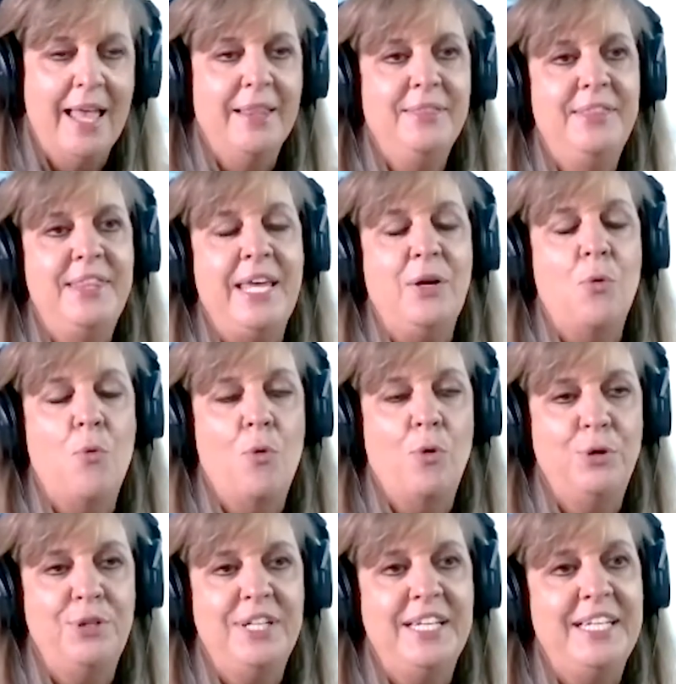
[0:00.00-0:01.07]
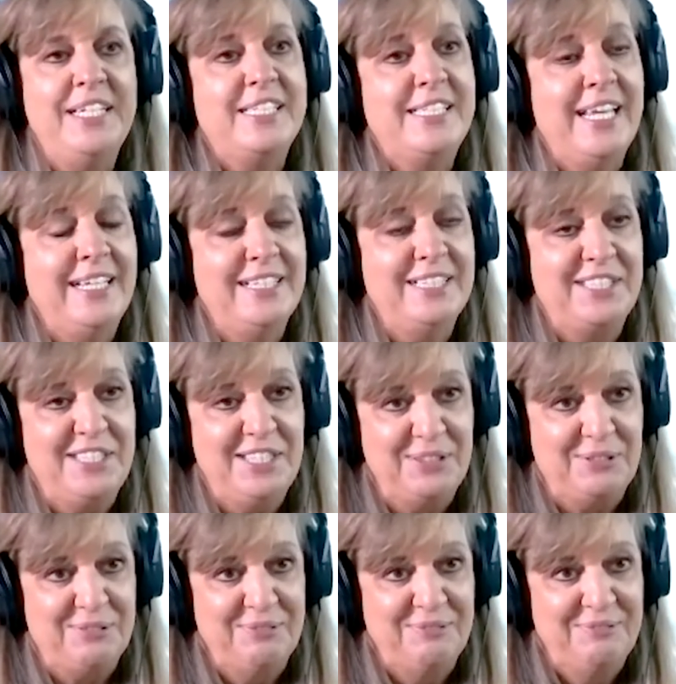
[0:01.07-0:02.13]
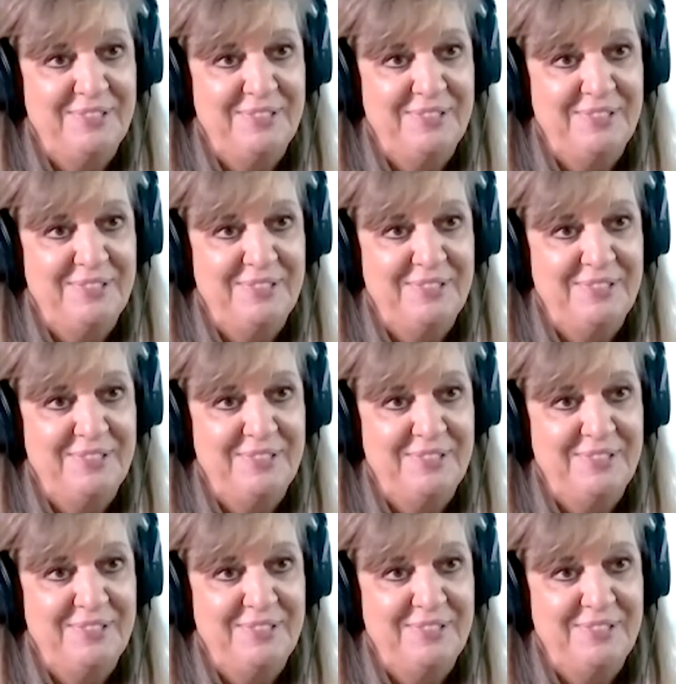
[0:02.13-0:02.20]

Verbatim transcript: They ordered it in stainless steel